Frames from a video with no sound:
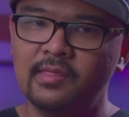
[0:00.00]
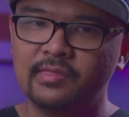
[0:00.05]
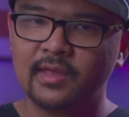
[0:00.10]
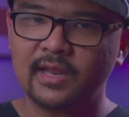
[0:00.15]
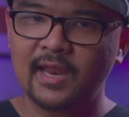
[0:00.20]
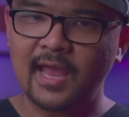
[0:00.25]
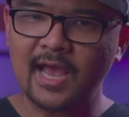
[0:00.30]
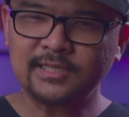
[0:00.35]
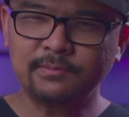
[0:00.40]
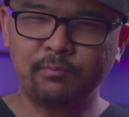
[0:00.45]
The
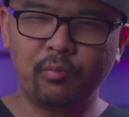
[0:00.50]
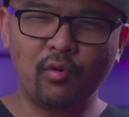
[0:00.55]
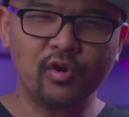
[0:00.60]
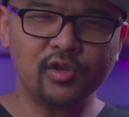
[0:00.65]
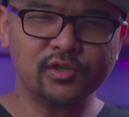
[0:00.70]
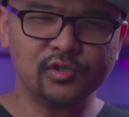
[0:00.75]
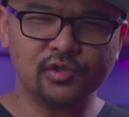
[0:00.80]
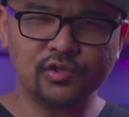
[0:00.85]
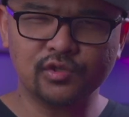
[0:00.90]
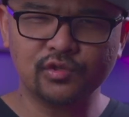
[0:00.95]
last part
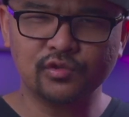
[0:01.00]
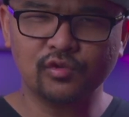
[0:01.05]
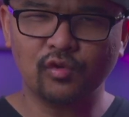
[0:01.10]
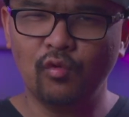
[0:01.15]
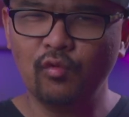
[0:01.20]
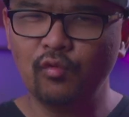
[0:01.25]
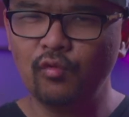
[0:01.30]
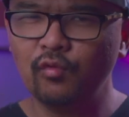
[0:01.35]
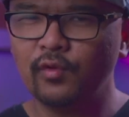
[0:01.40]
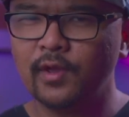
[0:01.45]
is
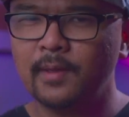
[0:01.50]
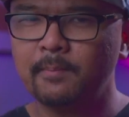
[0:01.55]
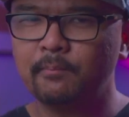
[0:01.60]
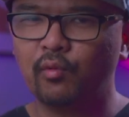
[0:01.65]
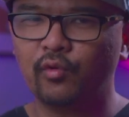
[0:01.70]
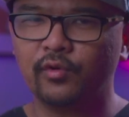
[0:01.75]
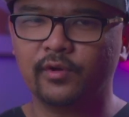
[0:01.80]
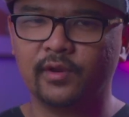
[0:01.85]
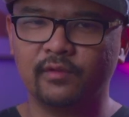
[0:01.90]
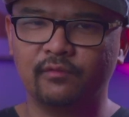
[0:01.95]
so
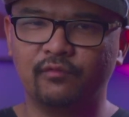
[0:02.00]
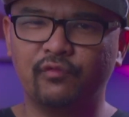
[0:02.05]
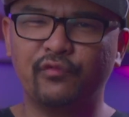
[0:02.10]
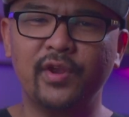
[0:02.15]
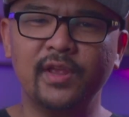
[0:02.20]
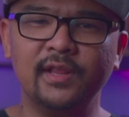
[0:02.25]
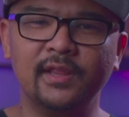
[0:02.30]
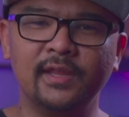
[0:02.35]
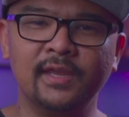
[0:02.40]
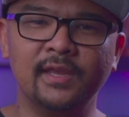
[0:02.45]
important,
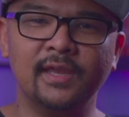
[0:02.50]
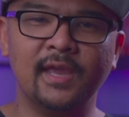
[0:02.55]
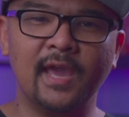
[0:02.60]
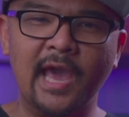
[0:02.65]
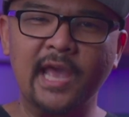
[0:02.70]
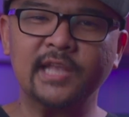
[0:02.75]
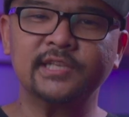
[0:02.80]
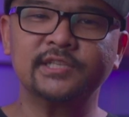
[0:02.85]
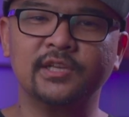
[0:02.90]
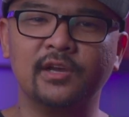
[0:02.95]
friendly
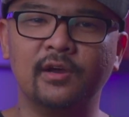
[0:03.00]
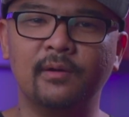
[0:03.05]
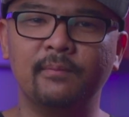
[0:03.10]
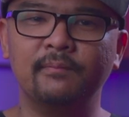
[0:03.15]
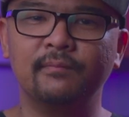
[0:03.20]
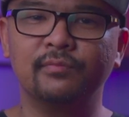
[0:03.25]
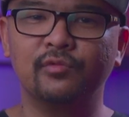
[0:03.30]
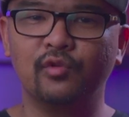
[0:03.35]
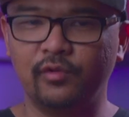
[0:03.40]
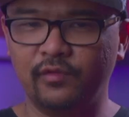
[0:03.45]

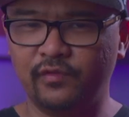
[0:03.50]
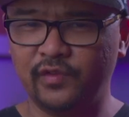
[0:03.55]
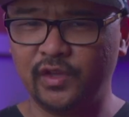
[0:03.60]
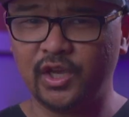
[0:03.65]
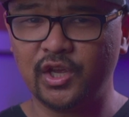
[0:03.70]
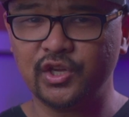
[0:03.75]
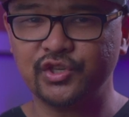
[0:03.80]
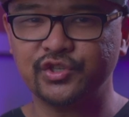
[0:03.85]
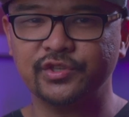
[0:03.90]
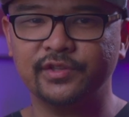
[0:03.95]
heads-up
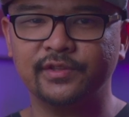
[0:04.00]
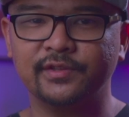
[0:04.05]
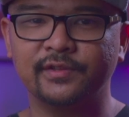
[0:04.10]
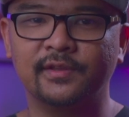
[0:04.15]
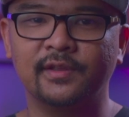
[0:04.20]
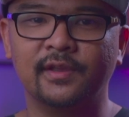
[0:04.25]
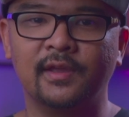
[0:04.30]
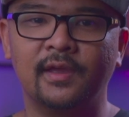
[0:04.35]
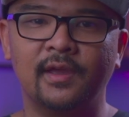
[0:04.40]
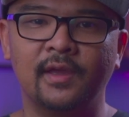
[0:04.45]
notification.
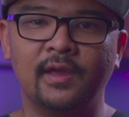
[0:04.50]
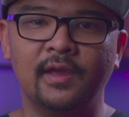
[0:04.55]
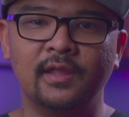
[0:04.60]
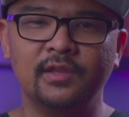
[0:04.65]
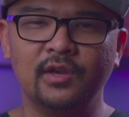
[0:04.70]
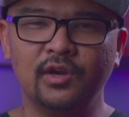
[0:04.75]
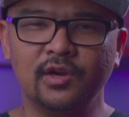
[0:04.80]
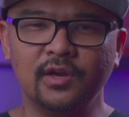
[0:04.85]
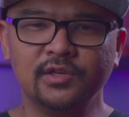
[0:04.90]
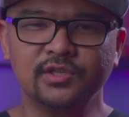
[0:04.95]

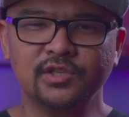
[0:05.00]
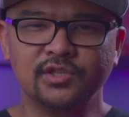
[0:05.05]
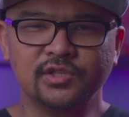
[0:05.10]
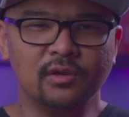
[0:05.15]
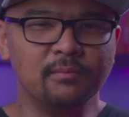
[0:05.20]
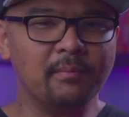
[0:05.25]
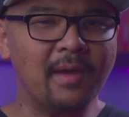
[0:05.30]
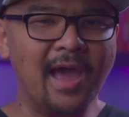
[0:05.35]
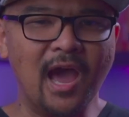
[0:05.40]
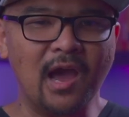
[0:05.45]
There are
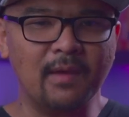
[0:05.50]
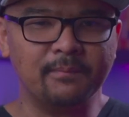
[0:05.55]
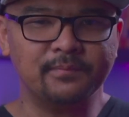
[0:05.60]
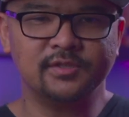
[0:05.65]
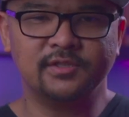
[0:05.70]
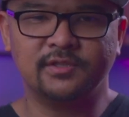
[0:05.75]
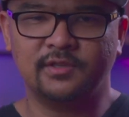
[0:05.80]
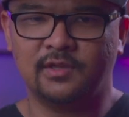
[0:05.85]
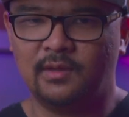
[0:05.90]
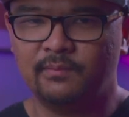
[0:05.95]
some
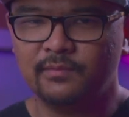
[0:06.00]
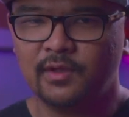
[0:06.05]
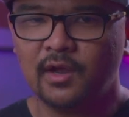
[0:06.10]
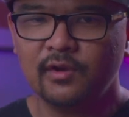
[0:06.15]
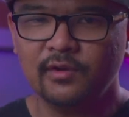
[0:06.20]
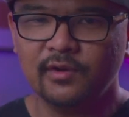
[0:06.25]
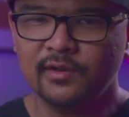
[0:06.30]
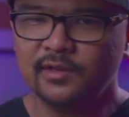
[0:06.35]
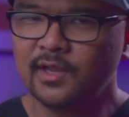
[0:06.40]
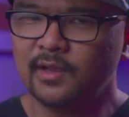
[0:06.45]
apps, I'm not
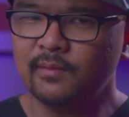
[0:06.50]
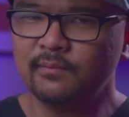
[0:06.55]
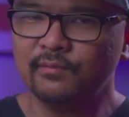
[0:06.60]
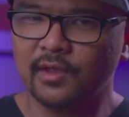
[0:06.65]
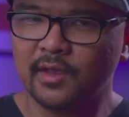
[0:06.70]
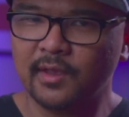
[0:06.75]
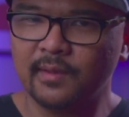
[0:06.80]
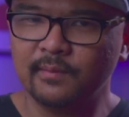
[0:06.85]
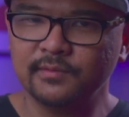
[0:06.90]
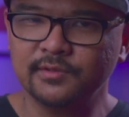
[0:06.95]
going to name
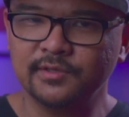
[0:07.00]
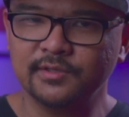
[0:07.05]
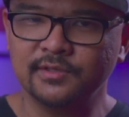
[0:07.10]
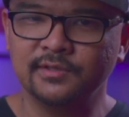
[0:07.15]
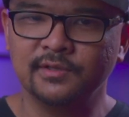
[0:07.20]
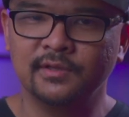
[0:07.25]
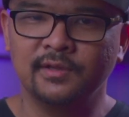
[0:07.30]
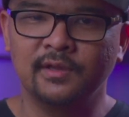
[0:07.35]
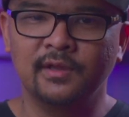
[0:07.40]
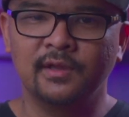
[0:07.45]

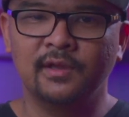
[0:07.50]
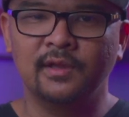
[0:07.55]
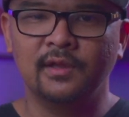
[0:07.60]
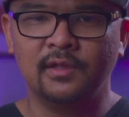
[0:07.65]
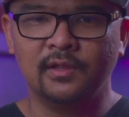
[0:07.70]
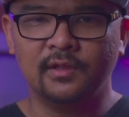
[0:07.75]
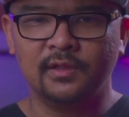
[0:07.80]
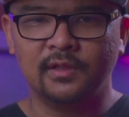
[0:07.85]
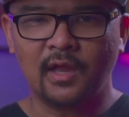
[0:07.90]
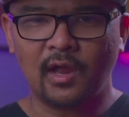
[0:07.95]
names,
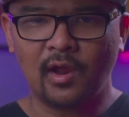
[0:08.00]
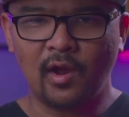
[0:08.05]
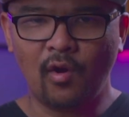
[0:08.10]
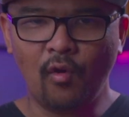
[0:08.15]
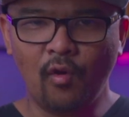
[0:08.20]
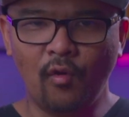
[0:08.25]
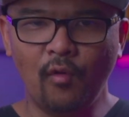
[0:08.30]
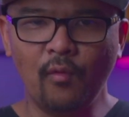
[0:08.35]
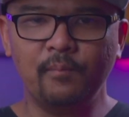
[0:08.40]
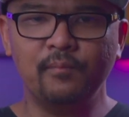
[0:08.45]
that
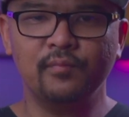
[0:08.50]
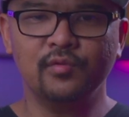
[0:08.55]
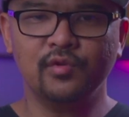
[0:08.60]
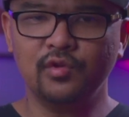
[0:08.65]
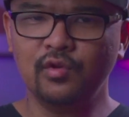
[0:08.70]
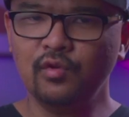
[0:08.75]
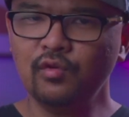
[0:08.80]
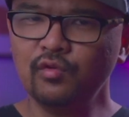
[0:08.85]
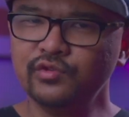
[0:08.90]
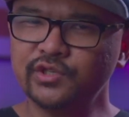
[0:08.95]
hope
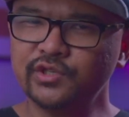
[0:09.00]
you